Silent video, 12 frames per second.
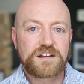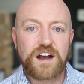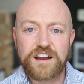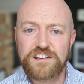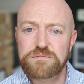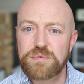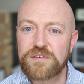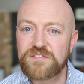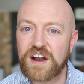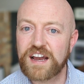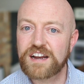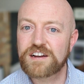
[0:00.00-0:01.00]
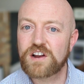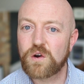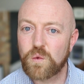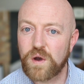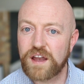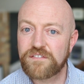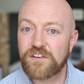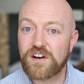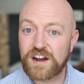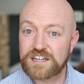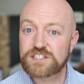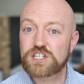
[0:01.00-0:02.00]
God has provided a way
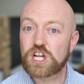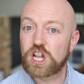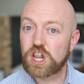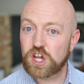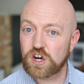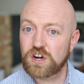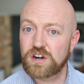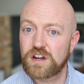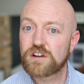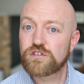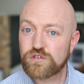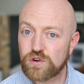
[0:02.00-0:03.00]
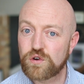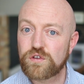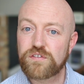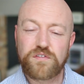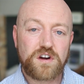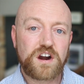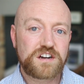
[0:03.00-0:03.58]
for us to learn truth for